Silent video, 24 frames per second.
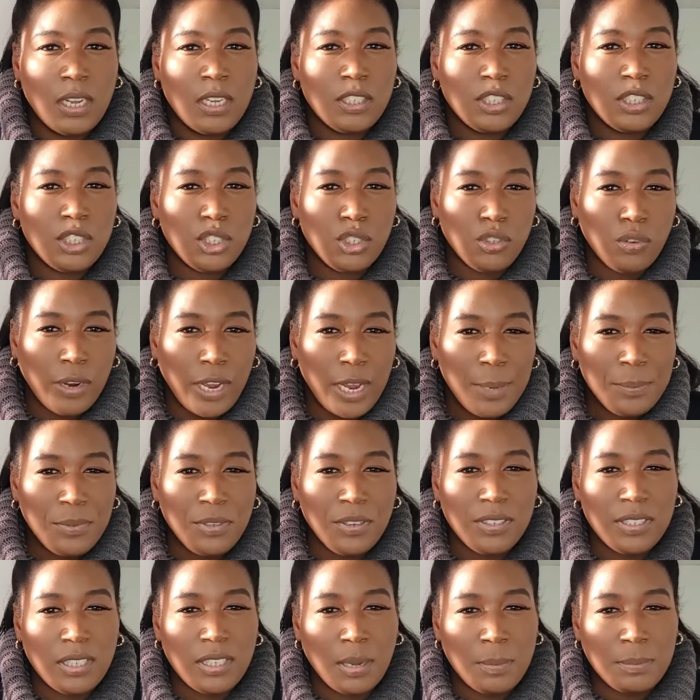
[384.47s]
Stripes
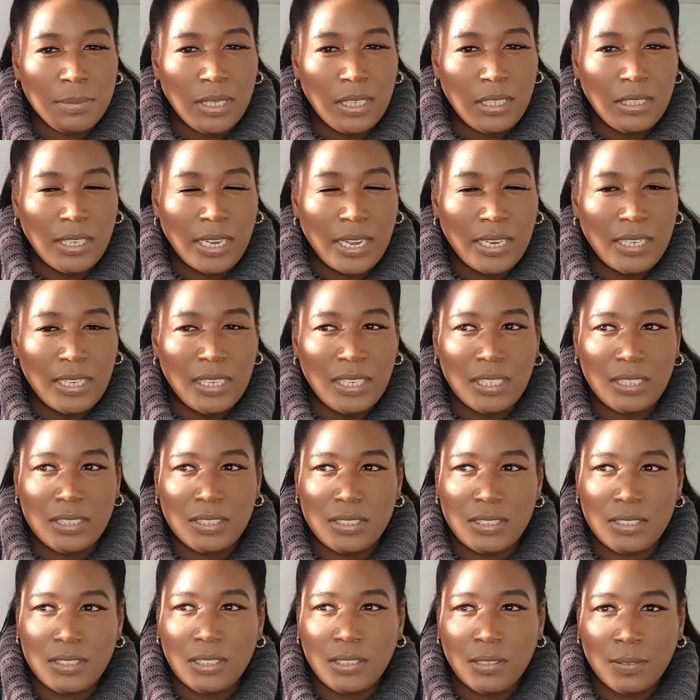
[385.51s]
are something that is,
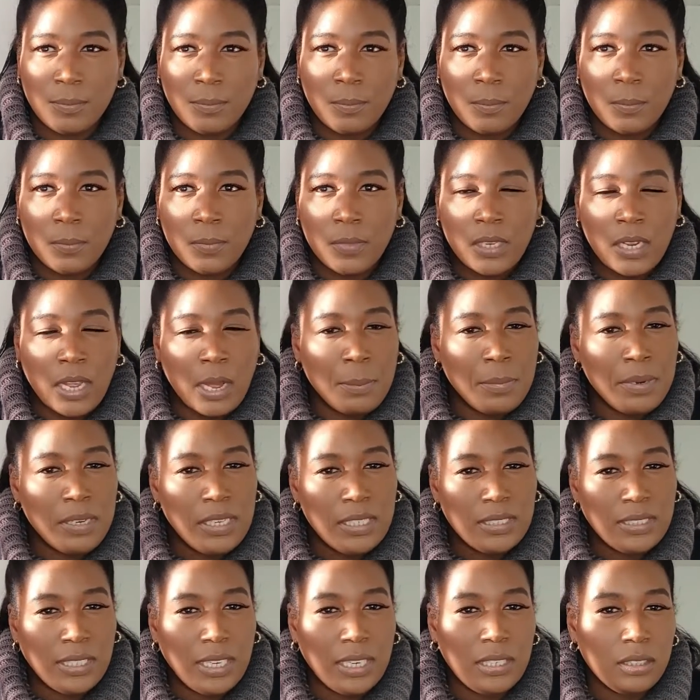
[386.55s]
I'm going
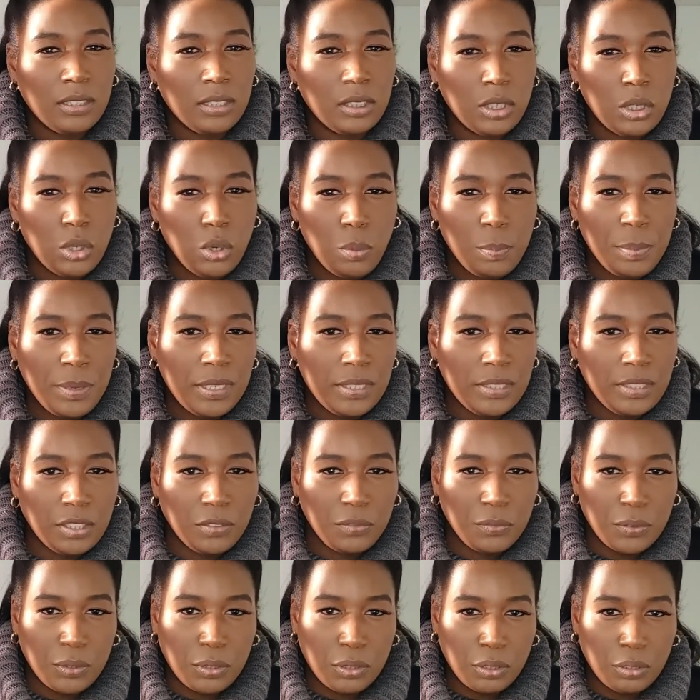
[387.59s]
to say, a little bit
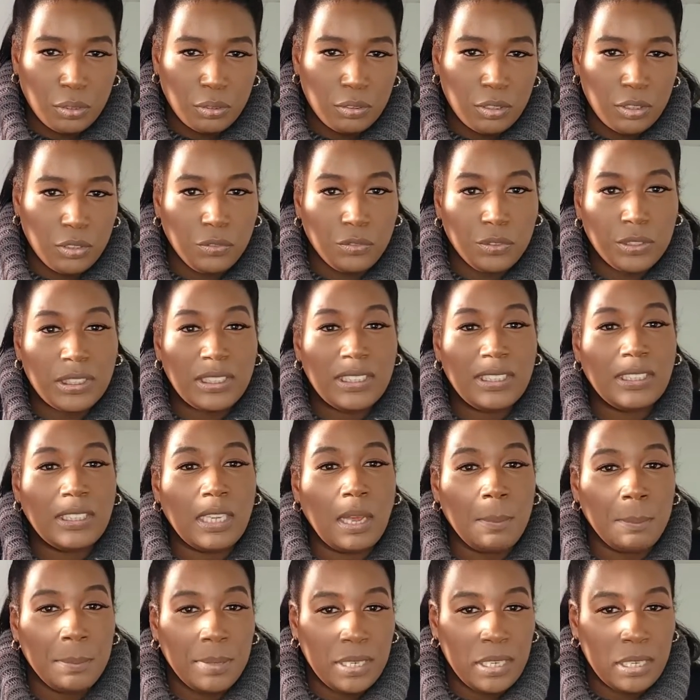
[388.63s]
difficult for
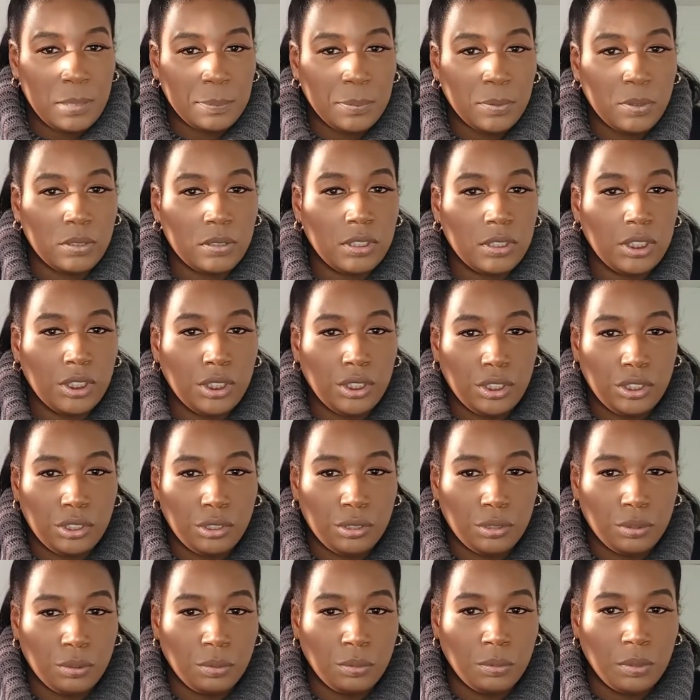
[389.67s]
some people to
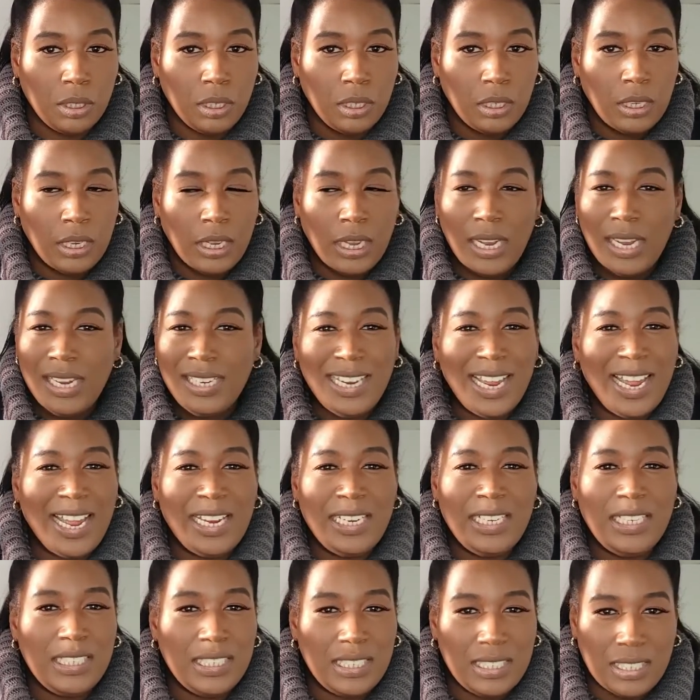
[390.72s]
do in
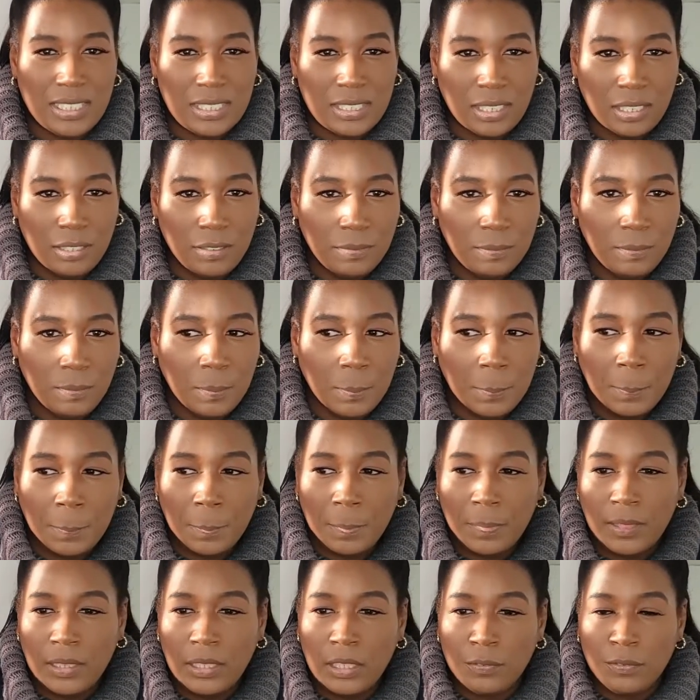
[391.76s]
any season.
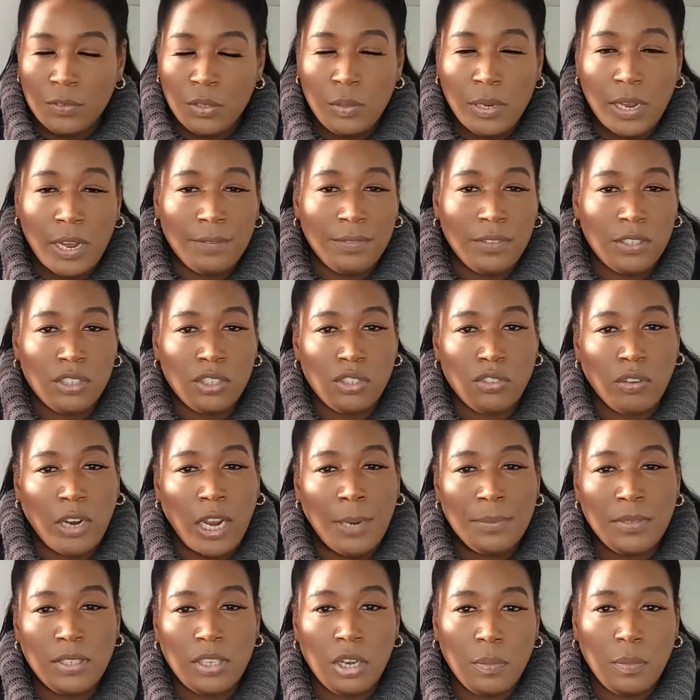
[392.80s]
If you have the
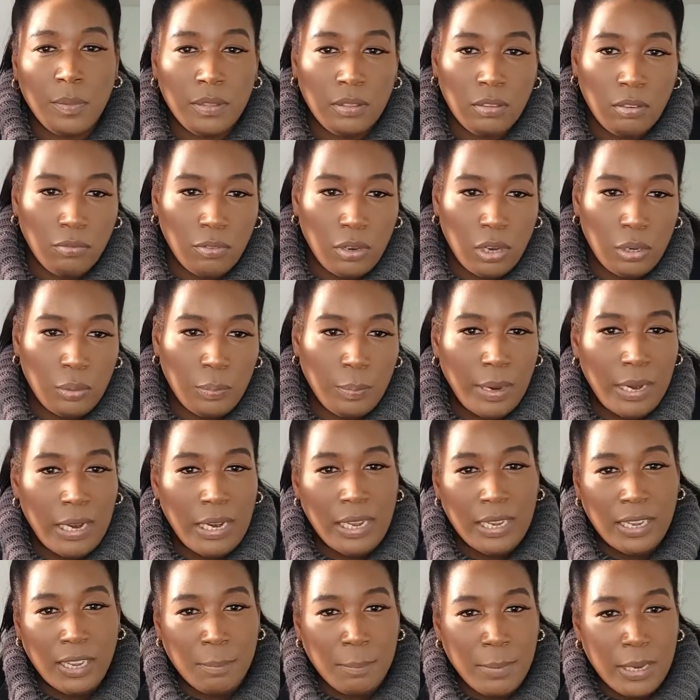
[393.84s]
stripes going the wrong way,
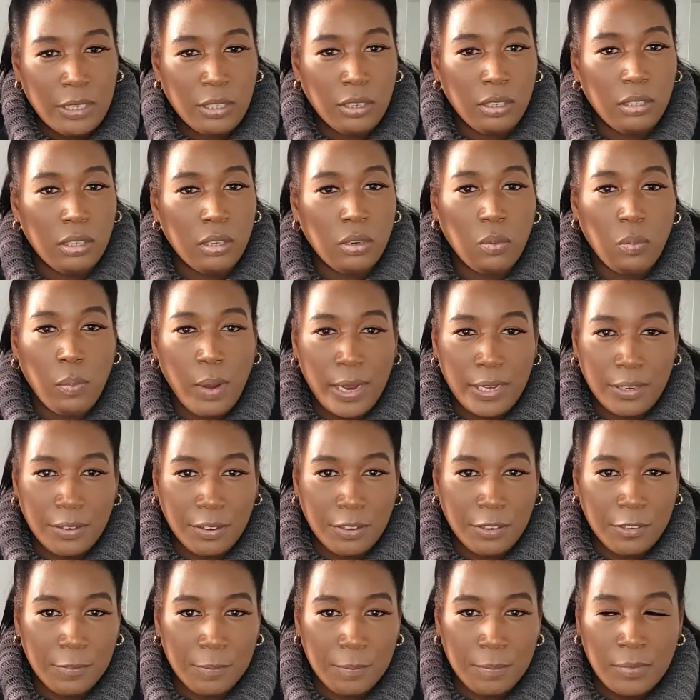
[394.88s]
it can make you look
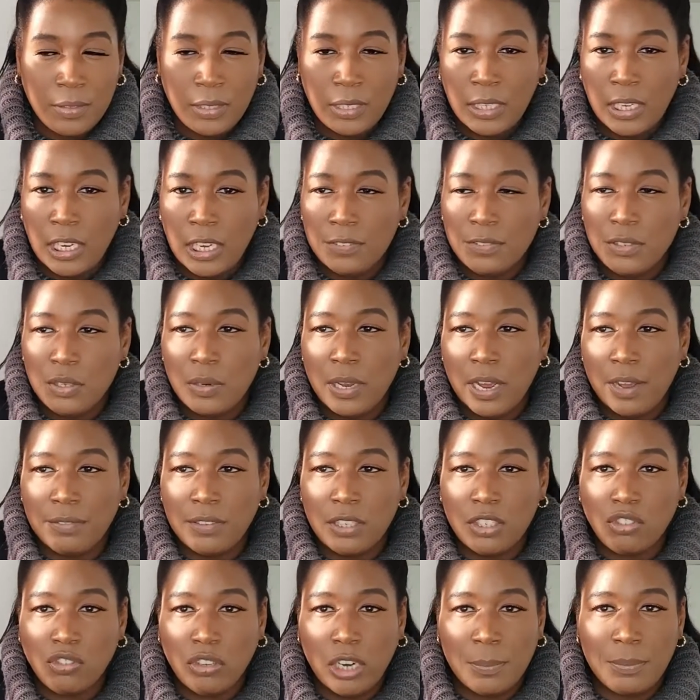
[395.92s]
whiter. If you have
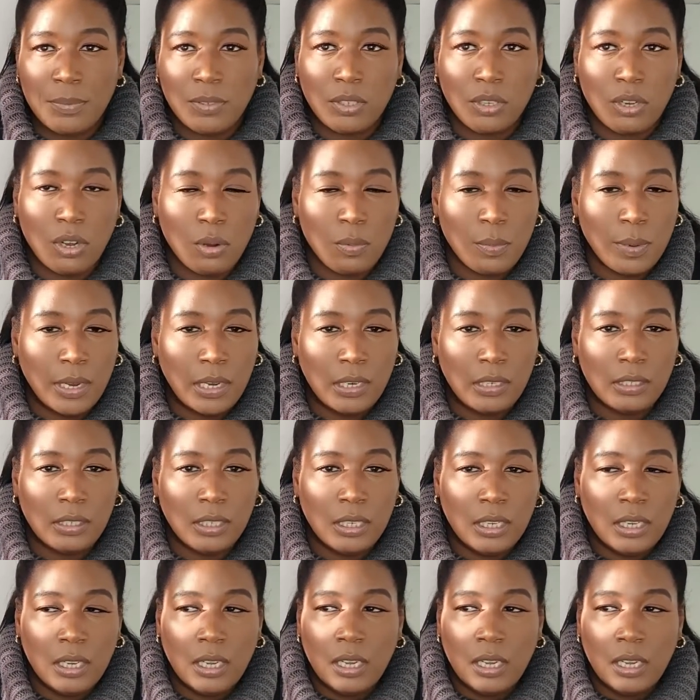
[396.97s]
the stripes going